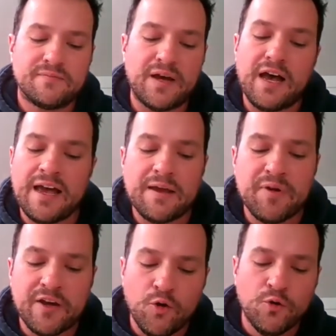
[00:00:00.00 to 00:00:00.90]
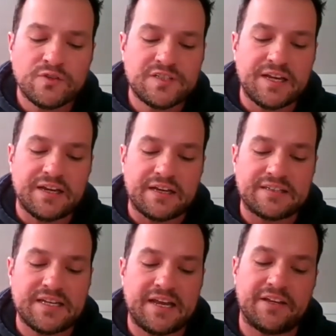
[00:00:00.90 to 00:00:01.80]
But I am an old sinner,
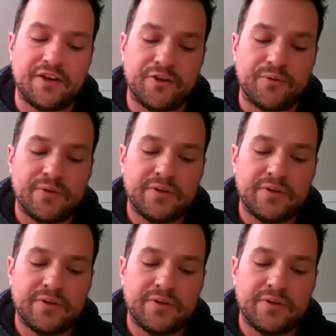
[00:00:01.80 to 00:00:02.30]
say you.